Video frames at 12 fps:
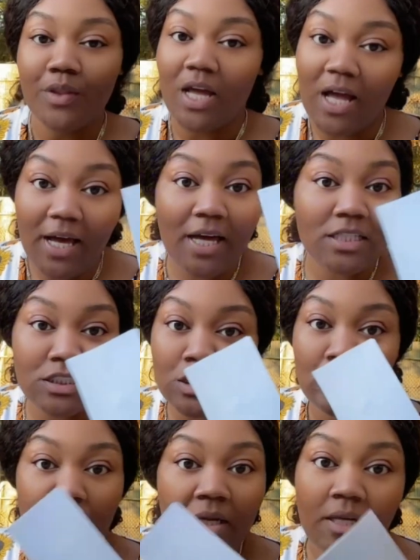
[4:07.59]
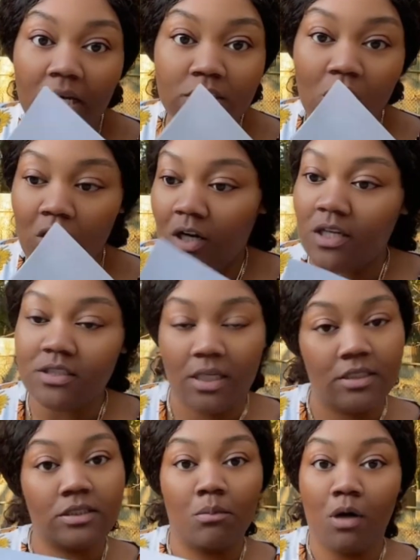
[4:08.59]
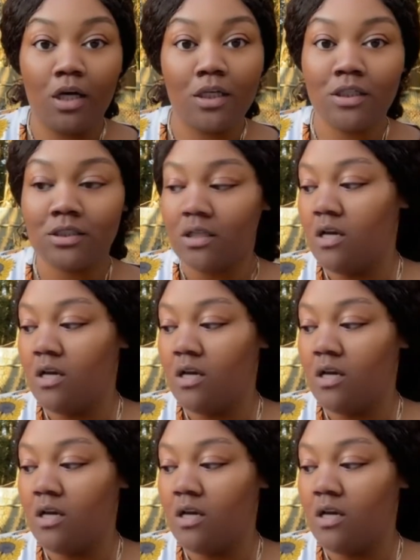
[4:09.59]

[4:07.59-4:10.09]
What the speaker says: I got some index cards and some markers,